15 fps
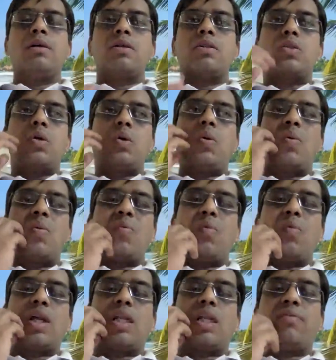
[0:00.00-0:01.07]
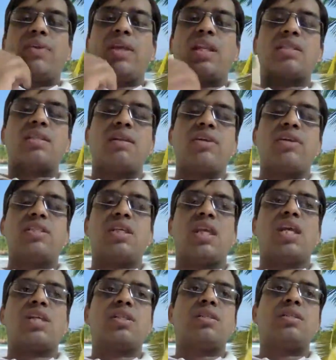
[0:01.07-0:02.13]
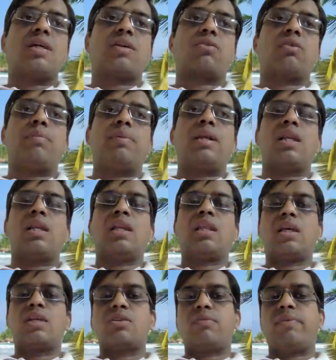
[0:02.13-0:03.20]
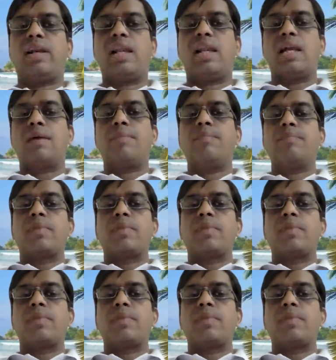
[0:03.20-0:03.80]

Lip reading: So what are the various investigations that could be done in case of headache?